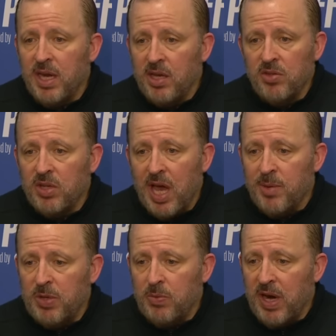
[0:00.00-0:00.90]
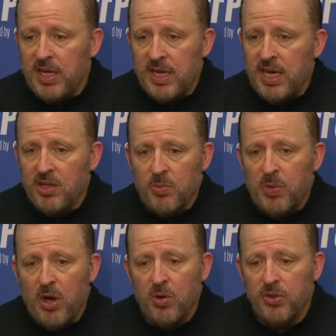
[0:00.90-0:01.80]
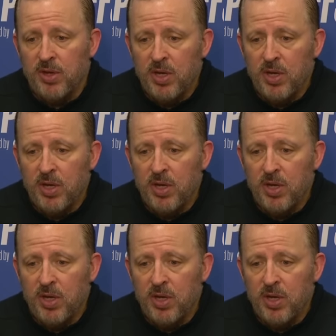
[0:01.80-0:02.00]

and you got to be ready to handle both,